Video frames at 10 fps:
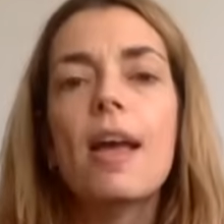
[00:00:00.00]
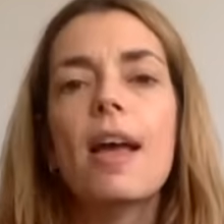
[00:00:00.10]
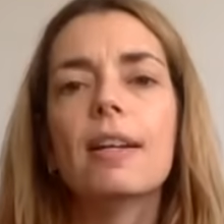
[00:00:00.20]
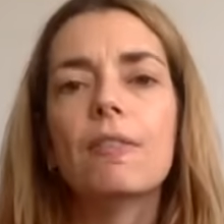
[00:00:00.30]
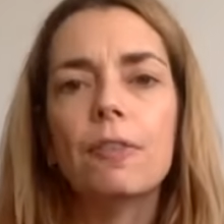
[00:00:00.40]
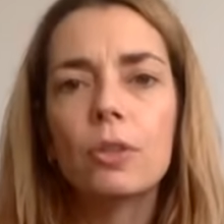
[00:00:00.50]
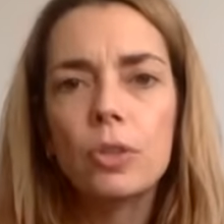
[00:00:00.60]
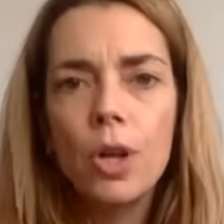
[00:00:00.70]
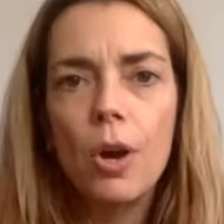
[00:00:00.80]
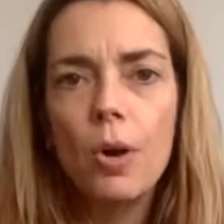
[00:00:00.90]
And if you
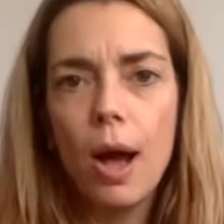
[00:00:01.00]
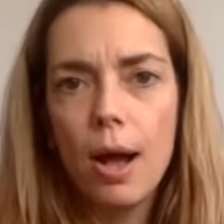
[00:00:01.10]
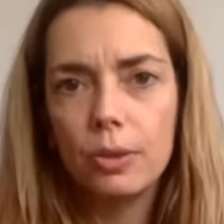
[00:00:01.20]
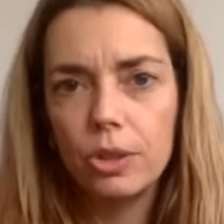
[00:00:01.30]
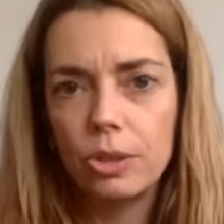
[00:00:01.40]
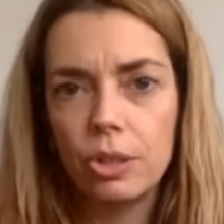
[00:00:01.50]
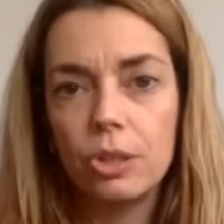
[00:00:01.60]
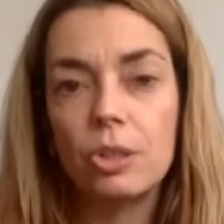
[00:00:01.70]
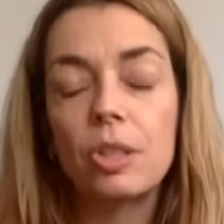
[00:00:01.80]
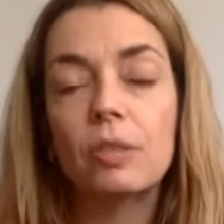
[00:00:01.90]
know how
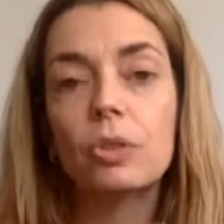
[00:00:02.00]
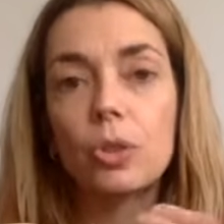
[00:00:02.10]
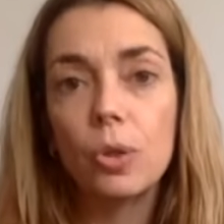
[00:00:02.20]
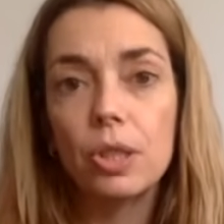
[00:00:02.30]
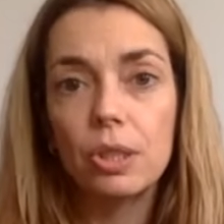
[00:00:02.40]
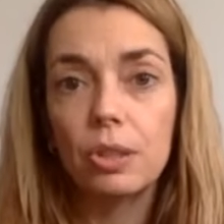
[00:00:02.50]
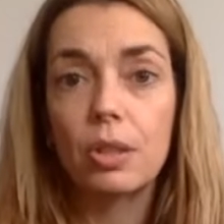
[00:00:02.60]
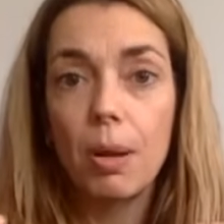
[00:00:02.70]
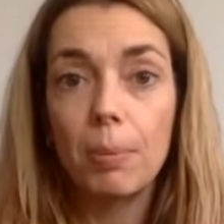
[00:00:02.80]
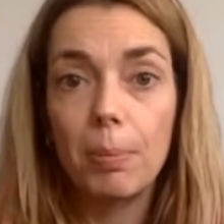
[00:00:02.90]
decisions and choices
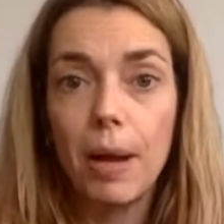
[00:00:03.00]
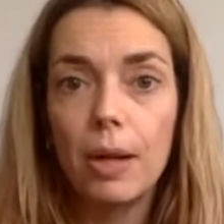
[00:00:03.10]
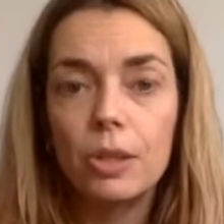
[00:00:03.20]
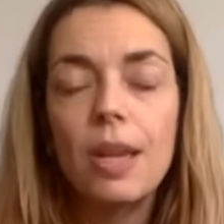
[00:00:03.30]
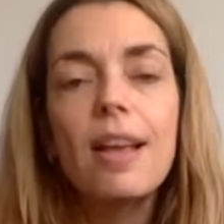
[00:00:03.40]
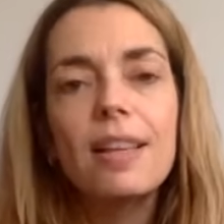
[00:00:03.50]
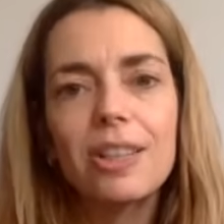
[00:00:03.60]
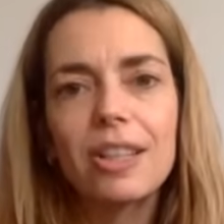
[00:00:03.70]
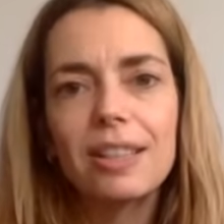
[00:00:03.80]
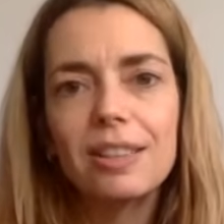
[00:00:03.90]
come about,
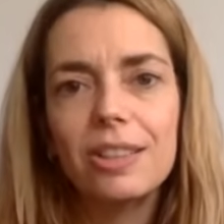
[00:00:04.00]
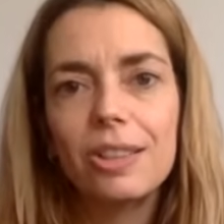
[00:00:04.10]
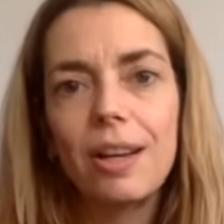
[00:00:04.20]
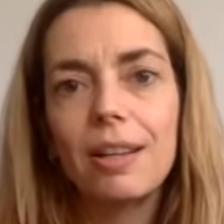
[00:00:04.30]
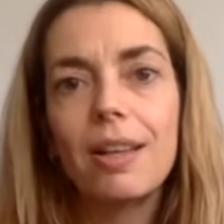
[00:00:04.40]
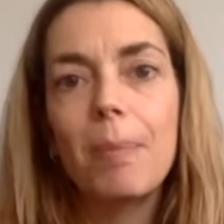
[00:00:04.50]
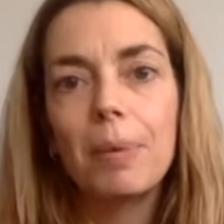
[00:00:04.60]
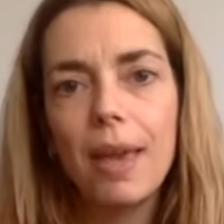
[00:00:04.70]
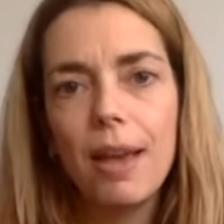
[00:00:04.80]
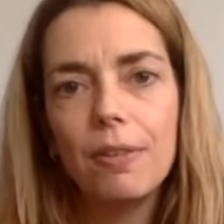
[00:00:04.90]
you can design
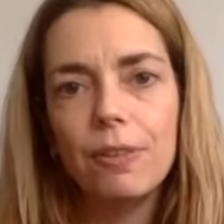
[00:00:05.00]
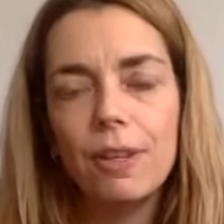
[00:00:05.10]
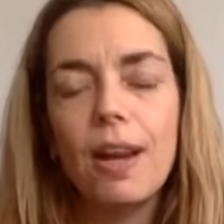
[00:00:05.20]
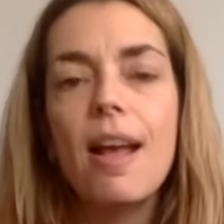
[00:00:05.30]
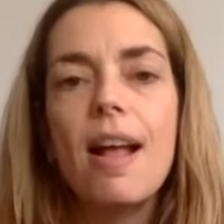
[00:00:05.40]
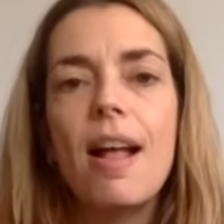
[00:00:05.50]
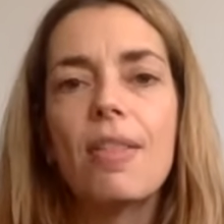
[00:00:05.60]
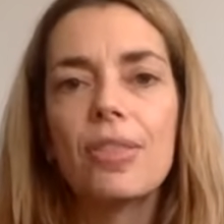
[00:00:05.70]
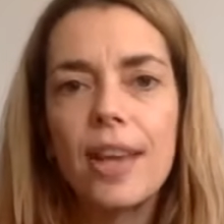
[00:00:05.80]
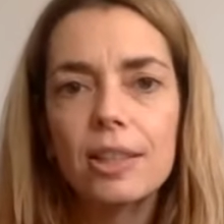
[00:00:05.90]
behavior.
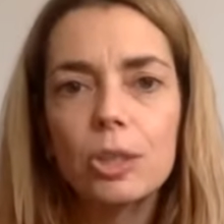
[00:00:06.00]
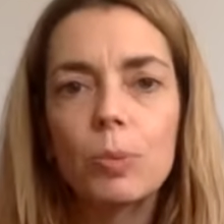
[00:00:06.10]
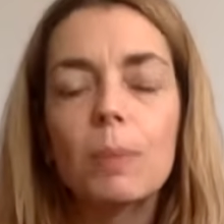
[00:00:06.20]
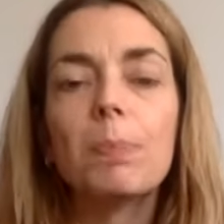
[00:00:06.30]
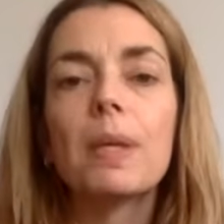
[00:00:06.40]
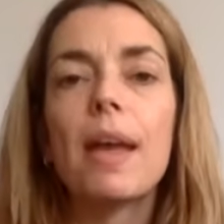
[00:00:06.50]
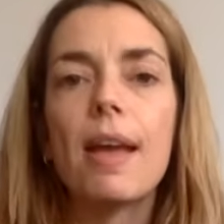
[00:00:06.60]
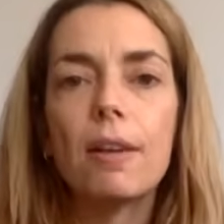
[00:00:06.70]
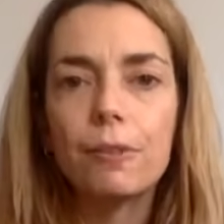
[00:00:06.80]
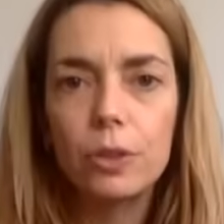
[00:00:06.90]
And that's what
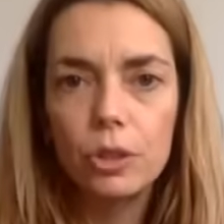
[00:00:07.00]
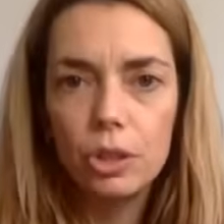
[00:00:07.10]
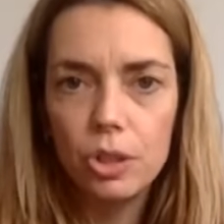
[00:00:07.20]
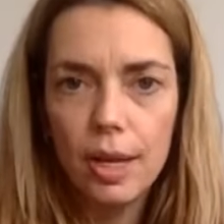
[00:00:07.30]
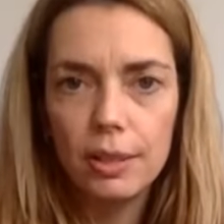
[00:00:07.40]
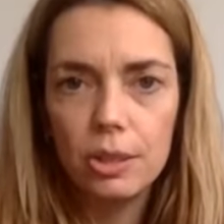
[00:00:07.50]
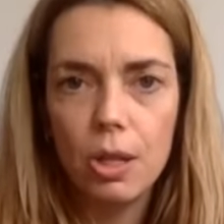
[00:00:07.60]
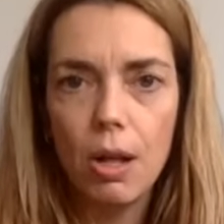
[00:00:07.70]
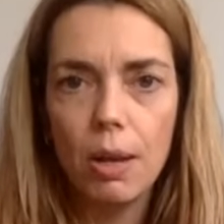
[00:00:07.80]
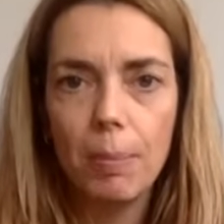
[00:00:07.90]
behavioral design is
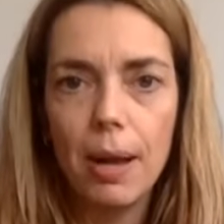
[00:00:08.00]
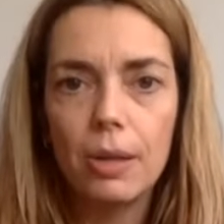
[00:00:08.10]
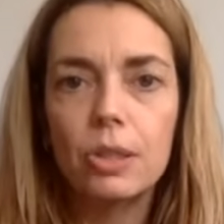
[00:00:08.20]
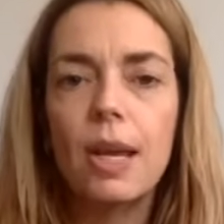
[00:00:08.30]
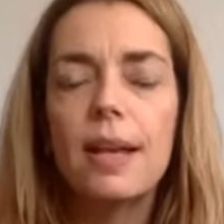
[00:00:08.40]
all about.